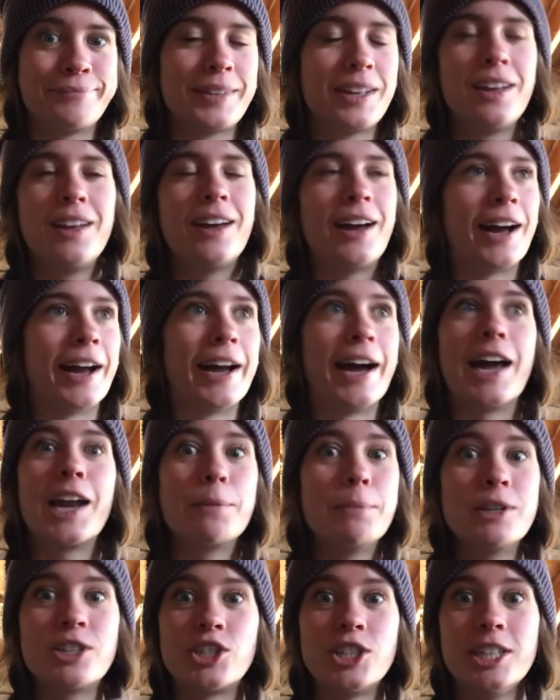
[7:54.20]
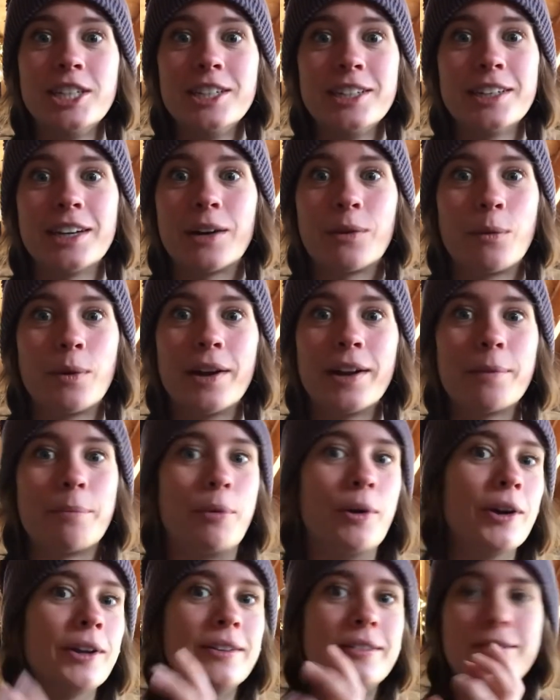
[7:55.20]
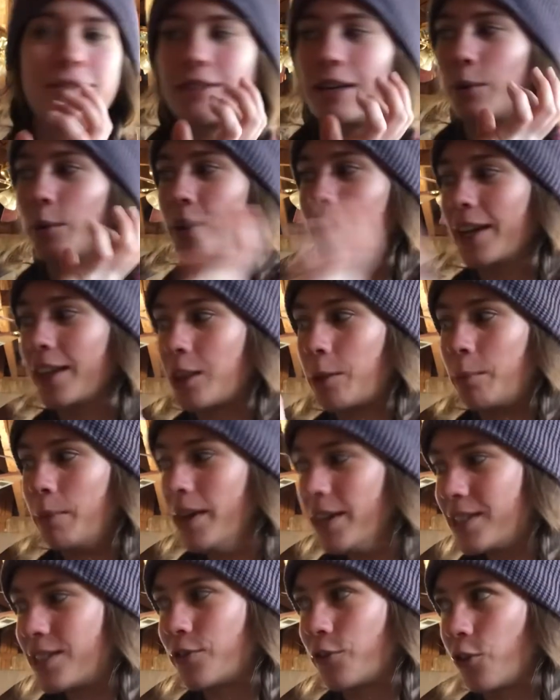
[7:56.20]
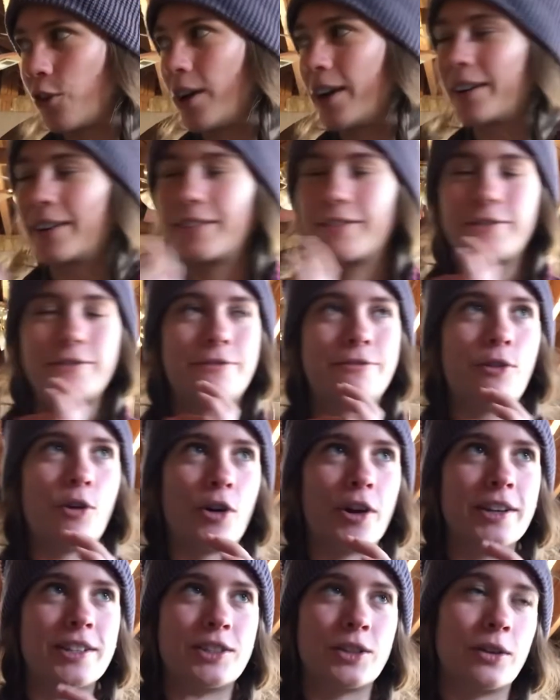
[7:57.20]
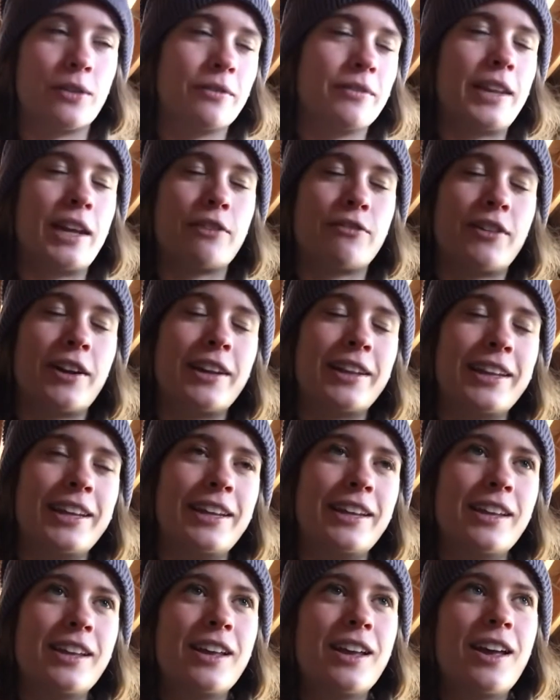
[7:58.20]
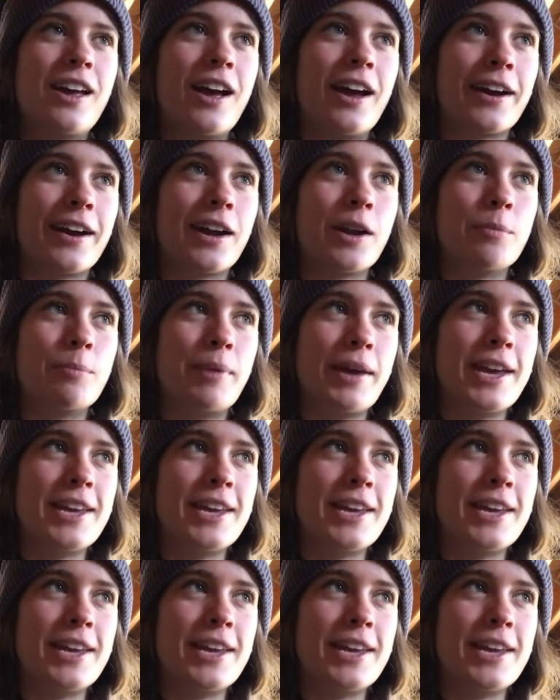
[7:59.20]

I had a machine, I want to get the base for it. So now finally I got a base.